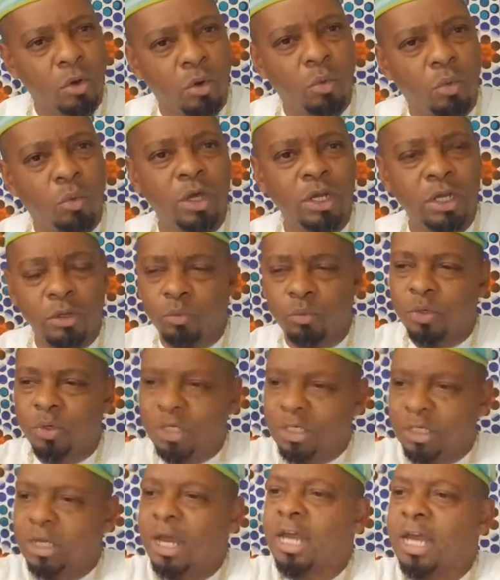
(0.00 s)

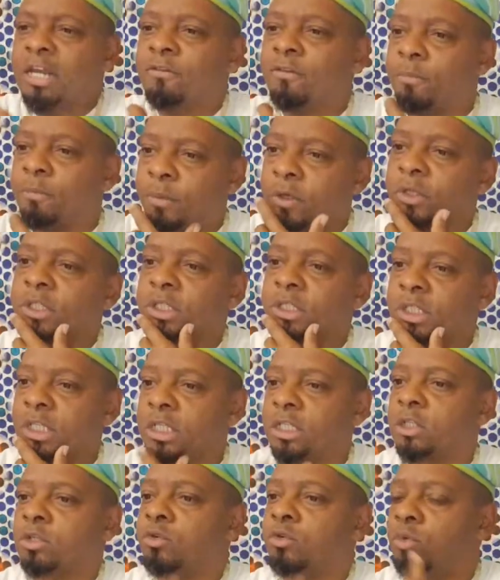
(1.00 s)
What kind of a person
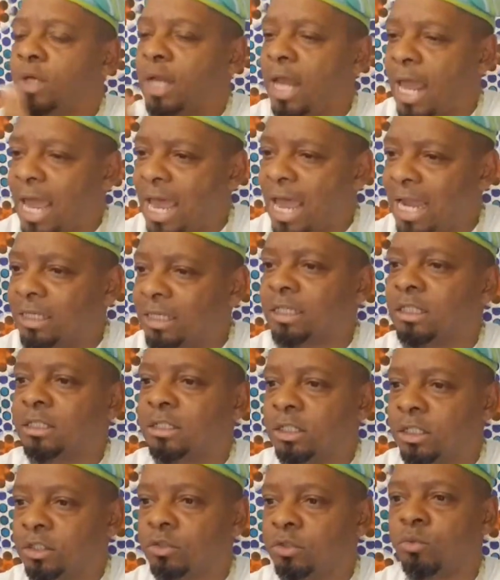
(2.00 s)
is it who would act in
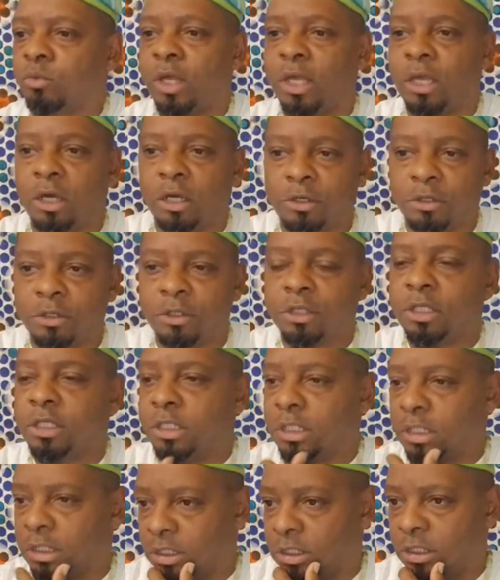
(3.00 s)
such a way under these
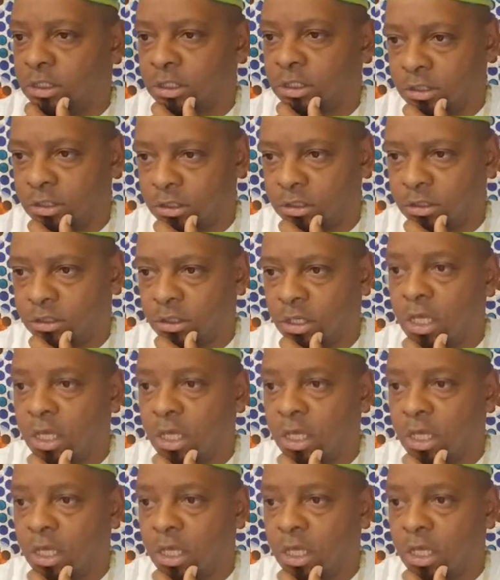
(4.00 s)
conditions?